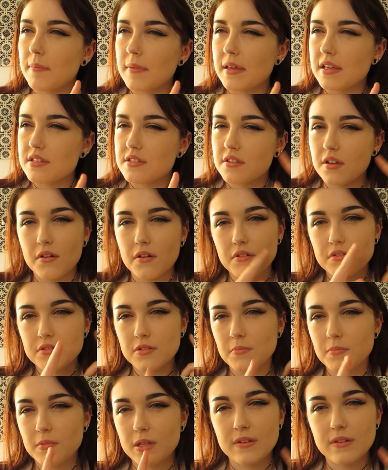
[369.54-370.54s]
bit, so I got
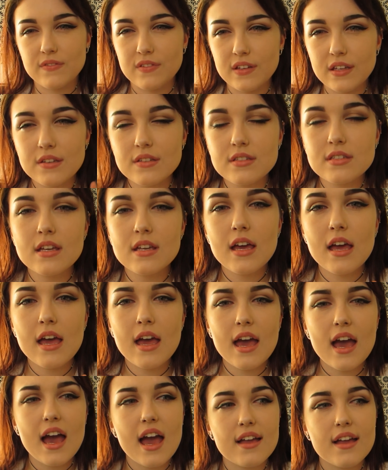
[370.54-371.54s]
them confused,
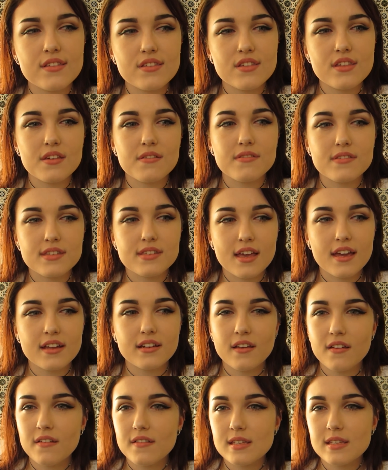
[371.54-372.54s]
and she was like,
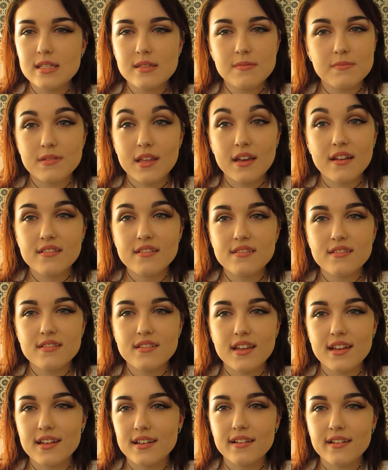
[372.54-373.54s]
no, it's done,
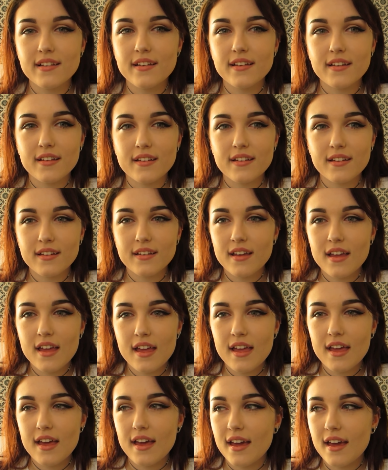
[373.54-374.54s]
you can look.
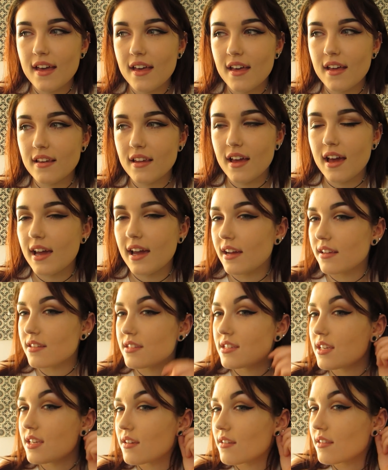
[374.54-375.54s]
And I had
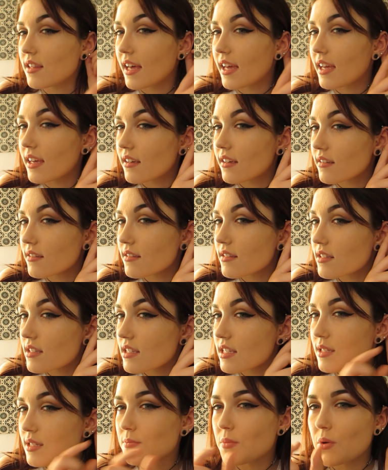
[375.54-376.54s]
2 like
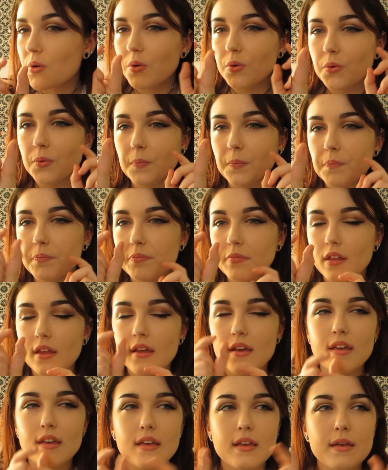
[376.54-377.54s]
small
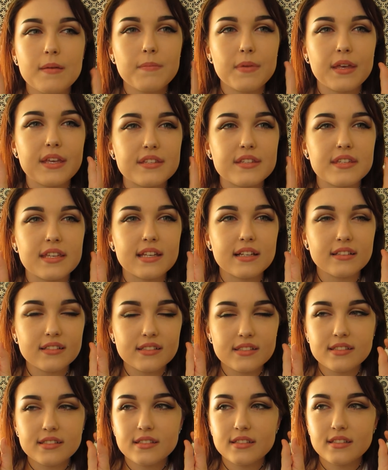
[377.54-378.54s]

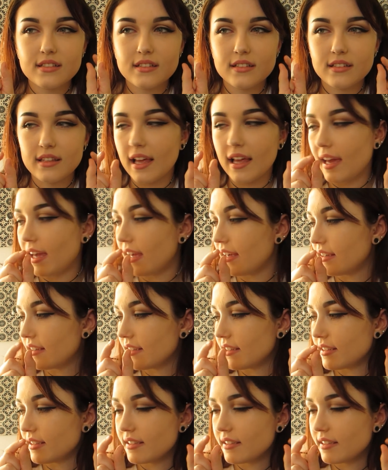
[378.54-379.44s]
piercings, like